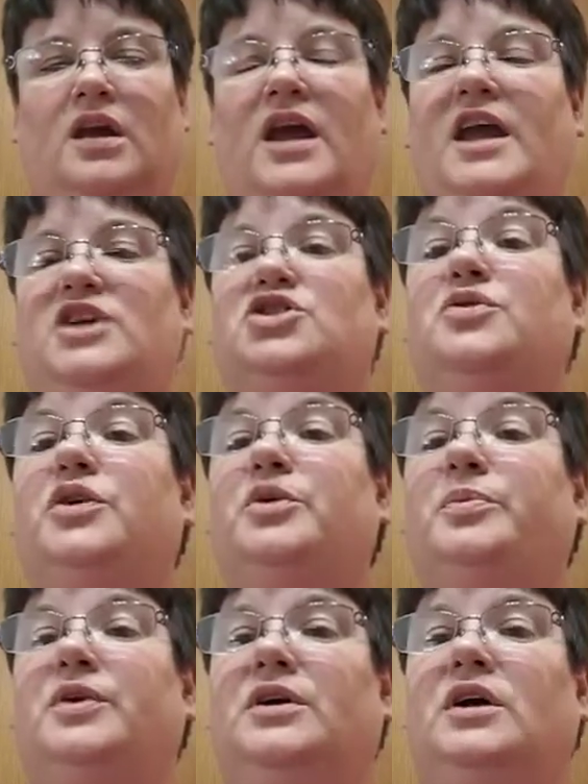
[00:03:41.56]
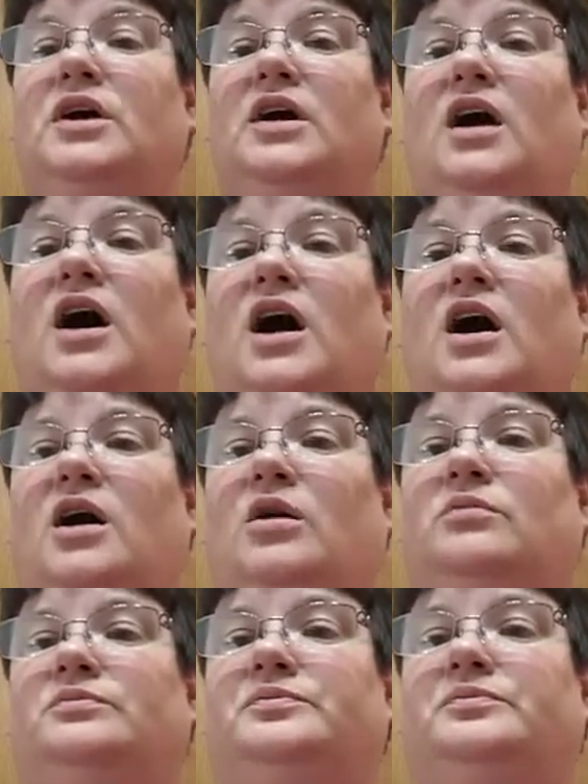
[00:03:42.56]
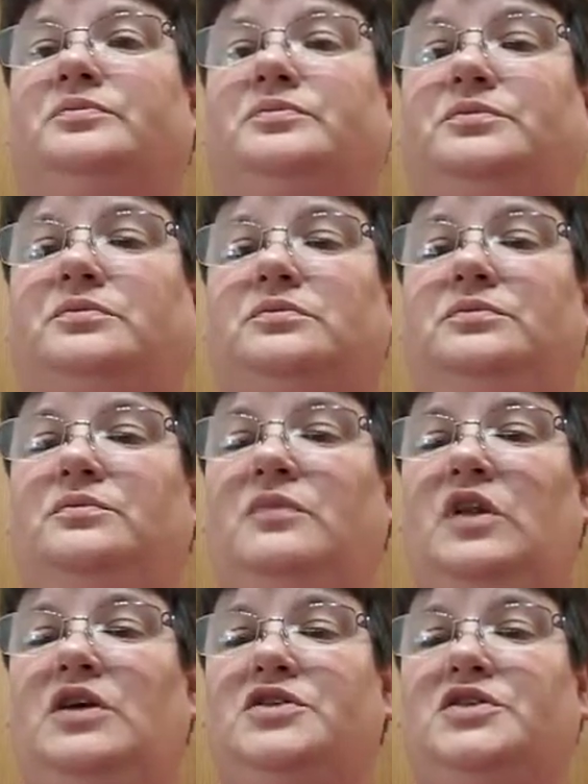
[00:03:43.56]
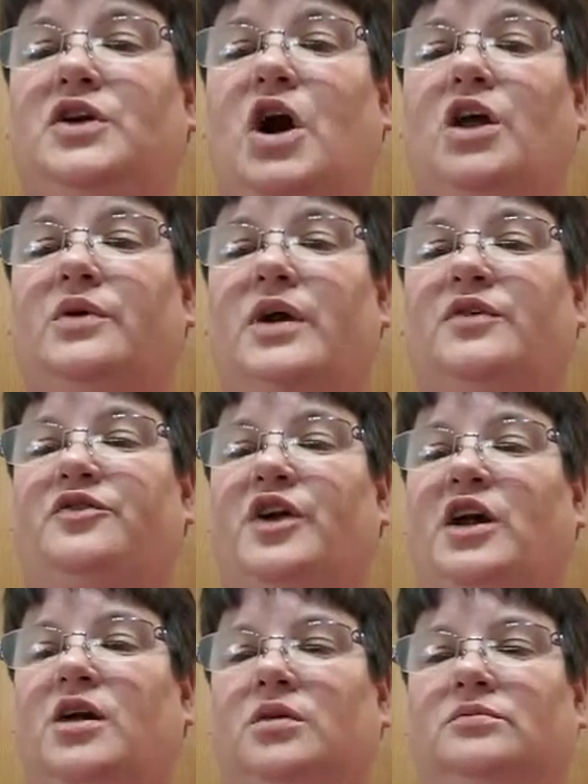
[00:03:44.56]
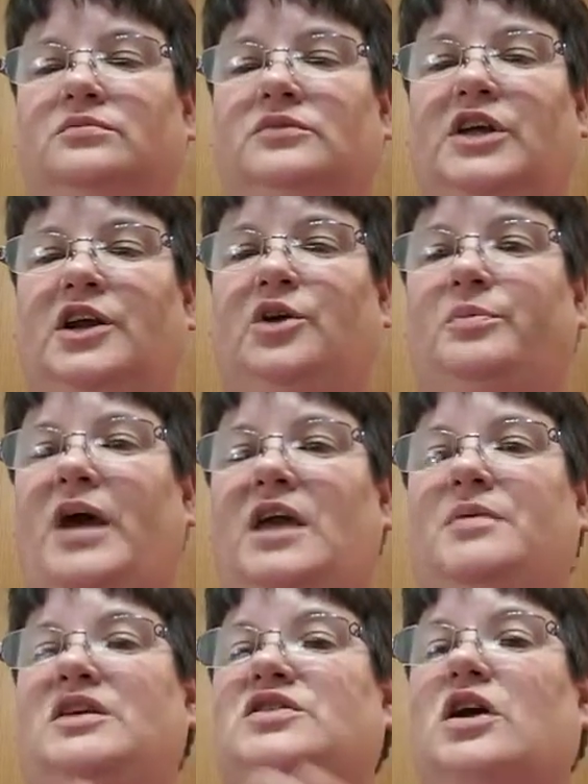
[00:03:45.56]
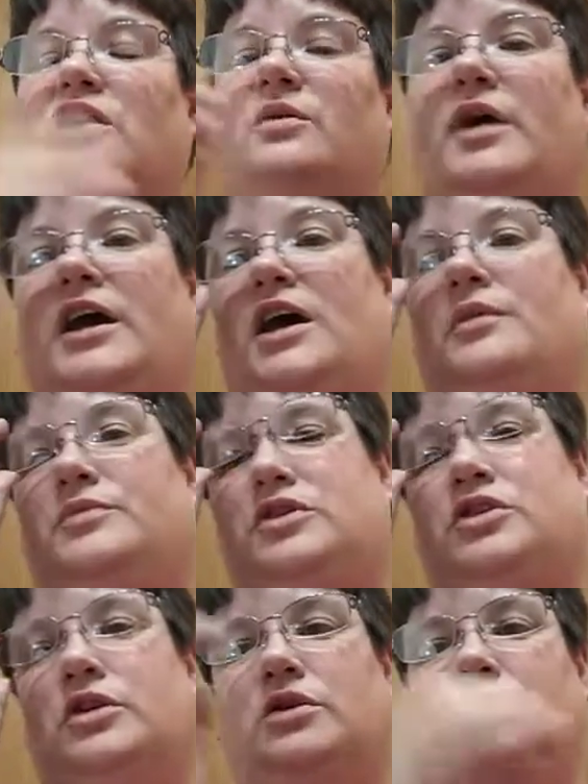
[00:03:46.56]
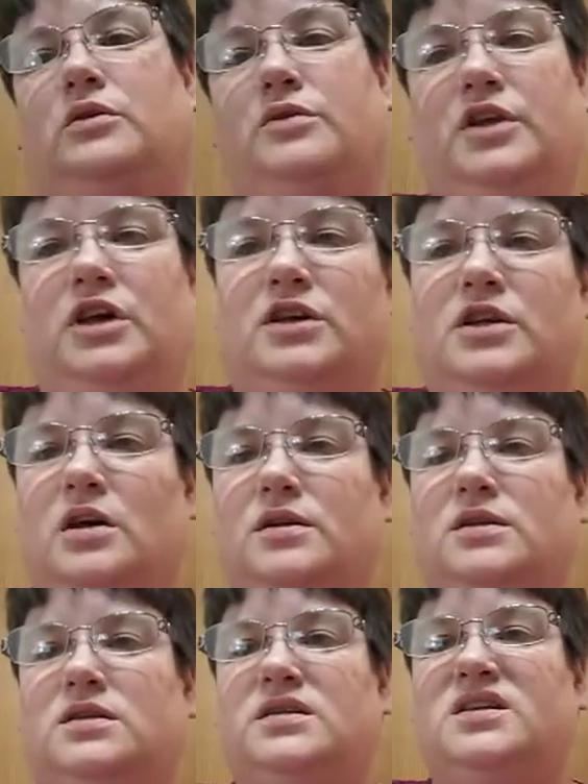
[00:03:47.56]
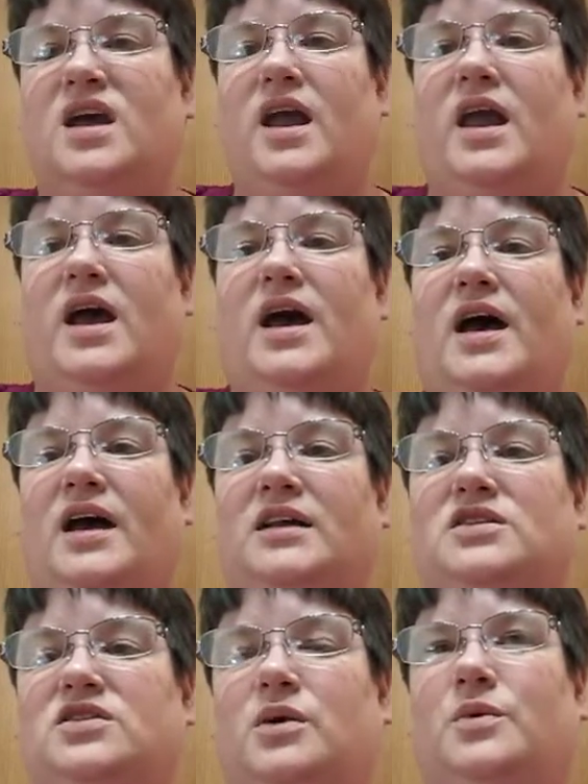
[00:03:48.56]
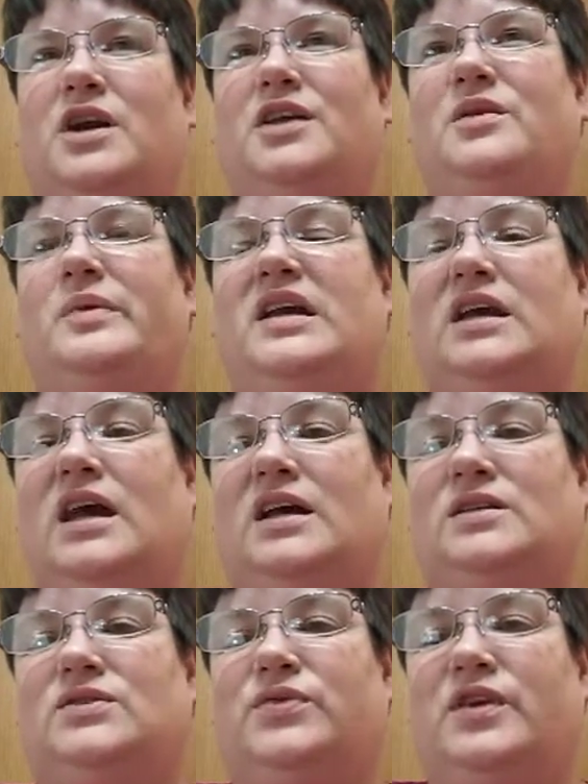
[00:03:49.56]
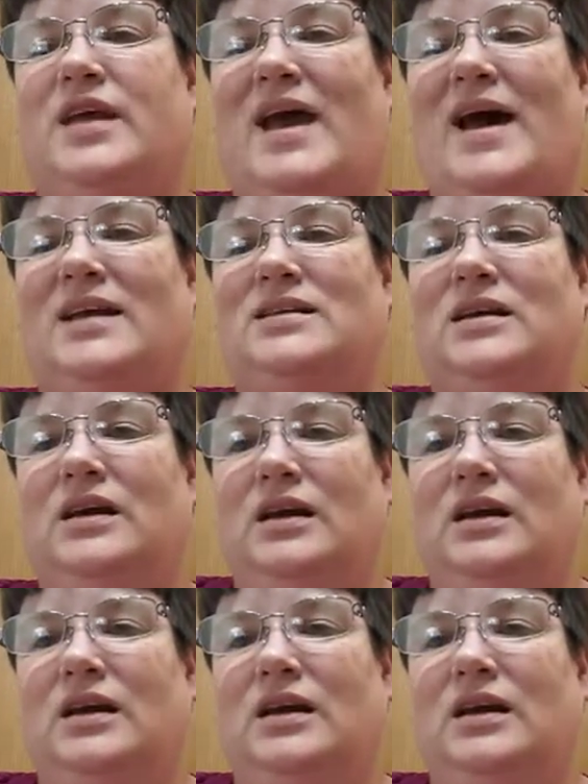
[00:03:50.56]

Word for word: age group um, so all the way from you know babies all the way up to the adults and so i went on the weekends for that